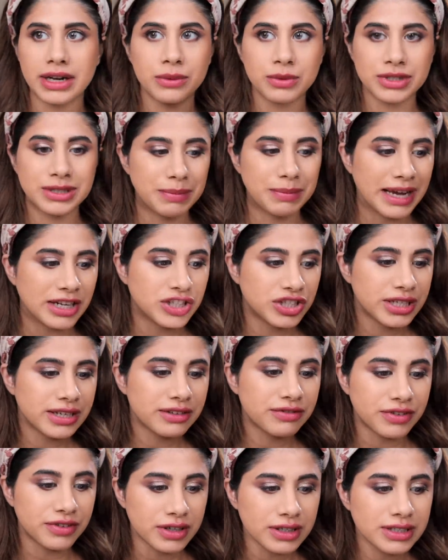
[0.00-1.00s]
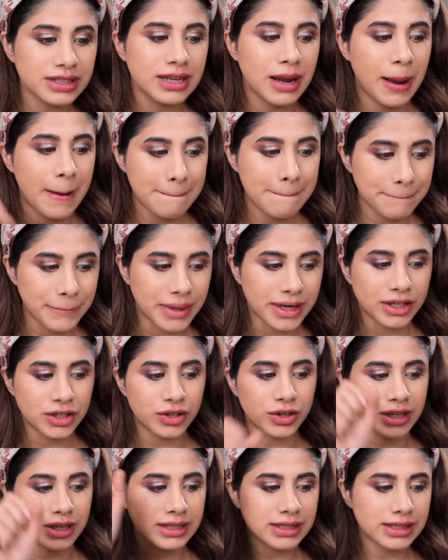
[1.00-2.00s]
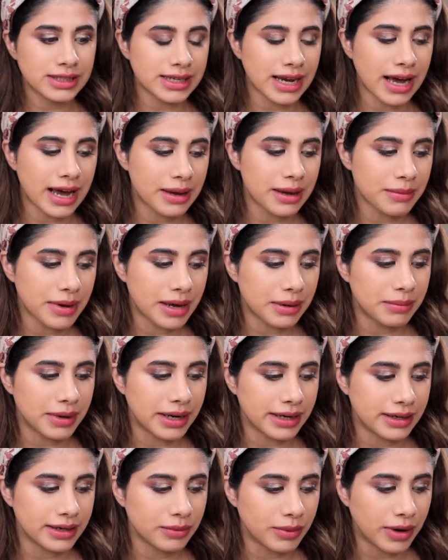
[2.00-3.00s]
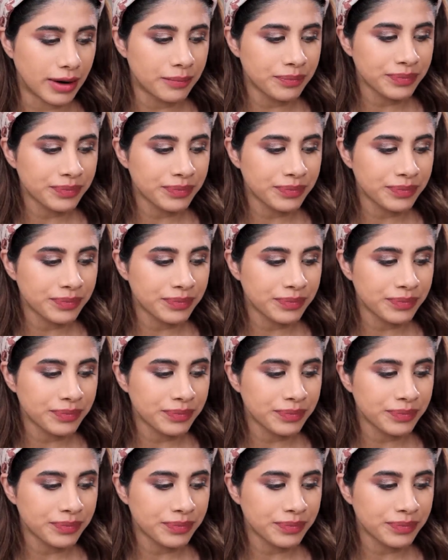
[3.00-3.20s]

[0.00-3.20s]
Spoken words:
It was patchy at first, but it took its time and blended well.